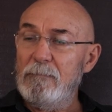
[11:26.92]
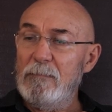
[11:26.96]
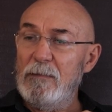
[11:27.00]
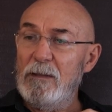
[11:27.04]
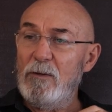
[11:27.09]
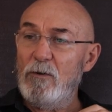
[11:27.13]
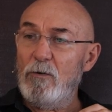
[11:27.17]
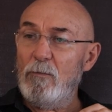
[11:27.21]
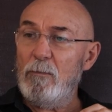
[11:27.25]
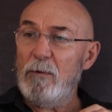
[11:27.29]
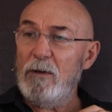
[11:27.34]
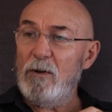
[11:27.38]

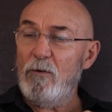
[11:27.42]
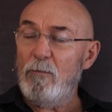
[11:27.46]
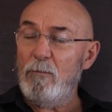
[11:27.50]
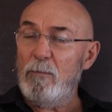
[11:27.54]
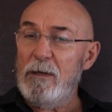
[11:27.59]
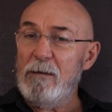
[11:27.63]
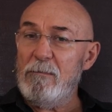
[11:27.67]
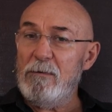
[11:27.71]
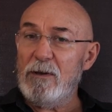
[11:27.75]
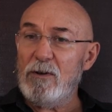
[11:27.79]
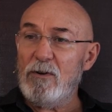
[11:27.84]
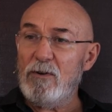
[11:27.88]
It'll
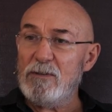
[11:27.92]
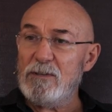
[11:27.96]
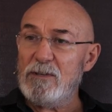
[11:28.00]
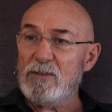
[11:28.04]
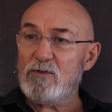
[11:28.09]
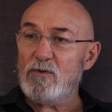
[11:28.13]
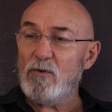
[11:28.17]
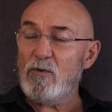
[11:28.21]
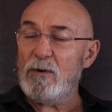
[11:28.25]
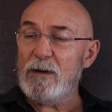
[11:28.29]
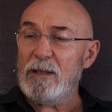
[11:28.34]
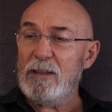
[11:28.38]
be because
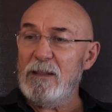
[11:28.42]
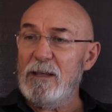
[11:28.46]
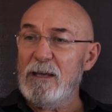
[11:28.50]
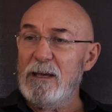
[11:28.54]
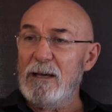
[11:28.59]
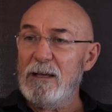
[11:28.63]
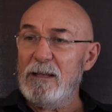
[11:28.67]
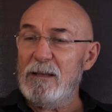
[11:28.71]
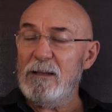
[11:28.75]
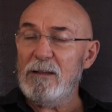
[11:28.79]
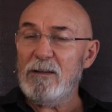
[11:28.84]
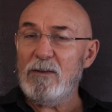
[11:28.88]
it's already
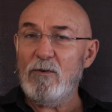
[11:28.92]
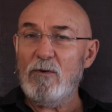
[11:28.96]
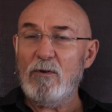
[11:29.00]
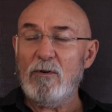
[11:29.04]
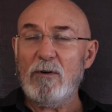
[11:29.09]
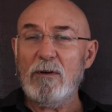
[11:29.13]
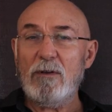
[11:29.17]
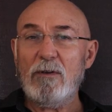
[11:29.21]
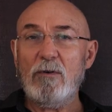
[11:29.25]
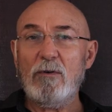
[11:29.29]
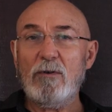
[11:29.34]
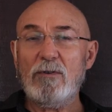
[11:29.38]
there.
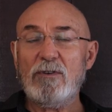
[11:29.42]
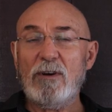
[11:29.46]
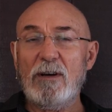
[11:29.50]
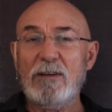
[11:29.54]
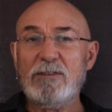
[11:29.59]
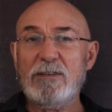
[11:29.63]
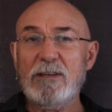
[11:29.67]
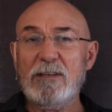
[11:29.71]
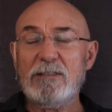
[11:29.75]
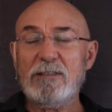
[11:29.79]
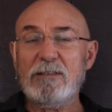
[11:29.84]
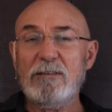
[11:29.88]
Your
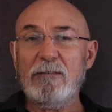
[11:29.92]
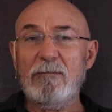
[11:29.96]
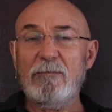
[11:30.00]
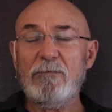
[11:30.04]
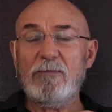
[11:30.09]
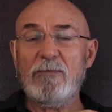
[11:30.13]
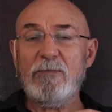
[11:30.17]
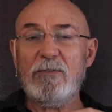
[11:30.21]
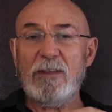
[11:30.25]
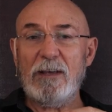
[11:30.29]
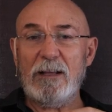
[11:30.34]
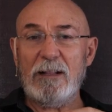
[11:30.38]

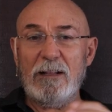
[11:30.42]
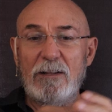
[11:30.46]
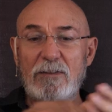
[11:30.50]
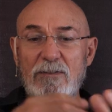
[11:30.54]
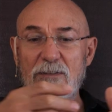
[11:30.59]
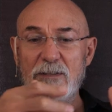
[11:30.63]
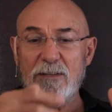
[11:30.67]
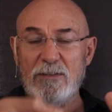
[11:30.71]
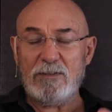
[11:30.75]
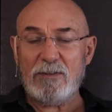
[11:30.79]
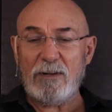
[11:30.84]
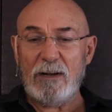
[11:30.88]
digestive thing,
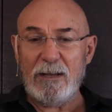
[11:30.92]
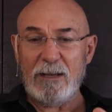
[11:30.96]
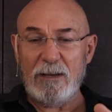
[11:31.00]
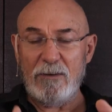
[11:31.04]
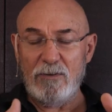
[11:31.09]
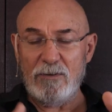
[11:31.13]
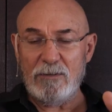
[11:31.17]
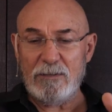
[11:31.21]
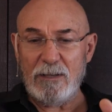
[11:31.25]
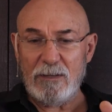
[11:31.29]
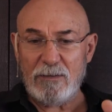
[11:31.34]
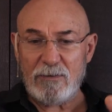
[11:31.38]
that's the slight,
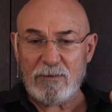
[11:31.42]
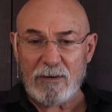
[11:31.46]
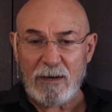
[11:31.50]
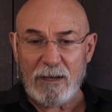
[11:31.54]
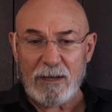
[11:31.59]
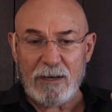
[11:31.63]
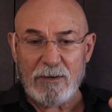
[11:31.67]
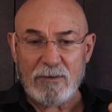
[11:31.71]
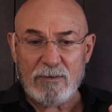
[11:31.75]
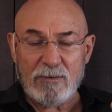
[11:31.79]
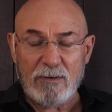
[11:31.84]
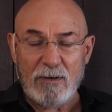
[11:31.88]
you said
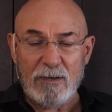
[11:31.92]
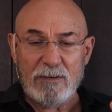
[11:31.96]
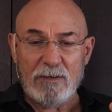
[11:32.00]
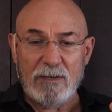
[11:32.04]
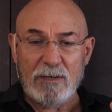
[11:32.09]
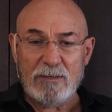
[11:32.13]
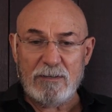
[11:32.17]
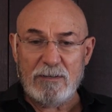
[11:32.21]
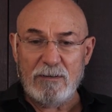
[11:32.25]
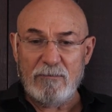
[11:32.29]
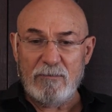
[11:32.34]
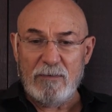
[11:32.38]
sluggish
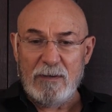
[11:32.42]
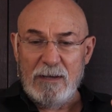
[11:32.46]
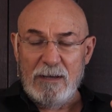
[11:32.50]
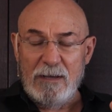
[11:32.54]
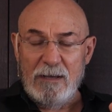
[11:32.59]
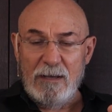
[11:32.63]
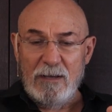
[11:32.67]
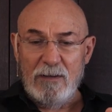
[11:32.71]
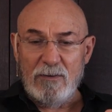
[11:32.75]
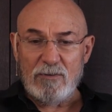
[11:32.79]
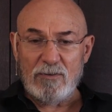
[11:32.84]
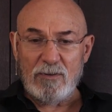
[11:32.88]
digestive. Yeah.
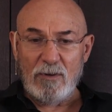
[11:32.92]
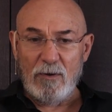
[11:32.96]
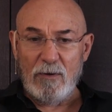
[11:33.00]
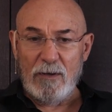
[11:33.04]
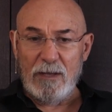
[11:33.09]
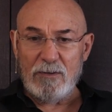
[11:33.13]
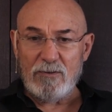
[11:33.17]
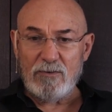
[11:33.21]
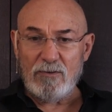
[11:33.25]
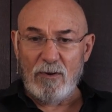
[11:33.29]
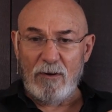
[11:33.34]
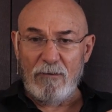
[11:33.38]
So
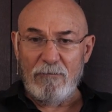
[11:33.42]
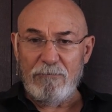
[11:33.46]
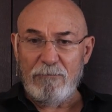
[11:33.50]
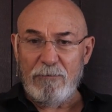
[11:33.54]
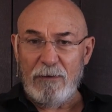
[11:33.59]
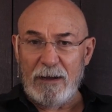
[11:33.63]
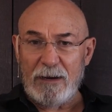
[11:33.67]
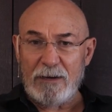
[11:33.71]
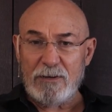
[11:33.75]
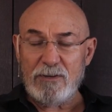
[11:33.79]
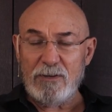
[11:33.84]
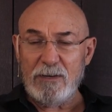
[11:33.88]
it's not
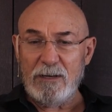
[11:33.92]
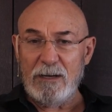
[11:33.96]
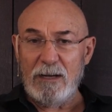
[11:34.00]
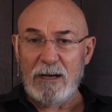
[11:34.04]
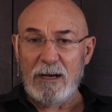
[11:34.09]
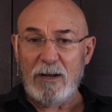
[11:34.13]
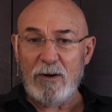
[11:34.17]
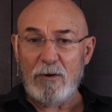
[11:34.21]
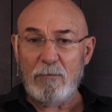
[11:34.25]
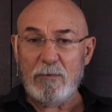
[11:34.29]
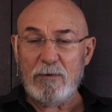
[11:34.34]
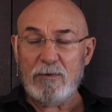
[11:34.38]
functioning
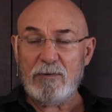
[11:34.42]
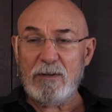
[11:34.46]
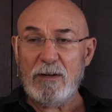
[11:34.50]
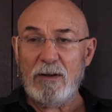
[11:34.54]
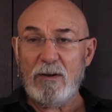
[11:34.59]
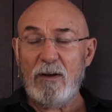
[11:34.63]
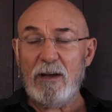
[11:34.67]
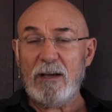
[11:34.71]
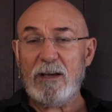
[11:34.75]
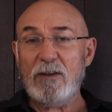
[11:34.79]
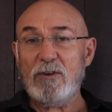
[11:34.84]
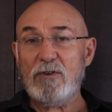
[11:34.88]
100%
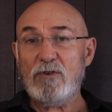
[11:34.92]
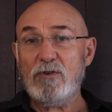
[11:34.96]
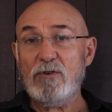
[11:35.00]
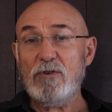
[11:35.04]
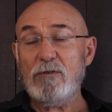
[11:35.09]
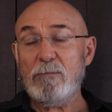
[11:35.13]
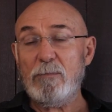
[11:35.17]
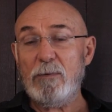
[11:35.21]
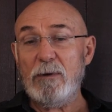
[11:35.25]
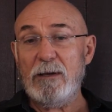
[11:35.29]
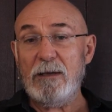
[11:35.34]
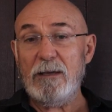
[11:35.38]
like it
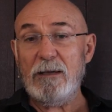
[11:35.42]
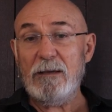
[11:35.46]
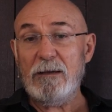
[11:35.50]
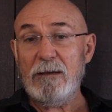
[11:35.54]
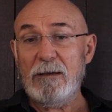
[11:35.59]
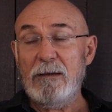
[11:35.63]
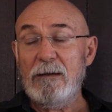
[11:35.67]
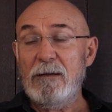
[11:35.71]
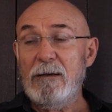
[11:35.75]
should be.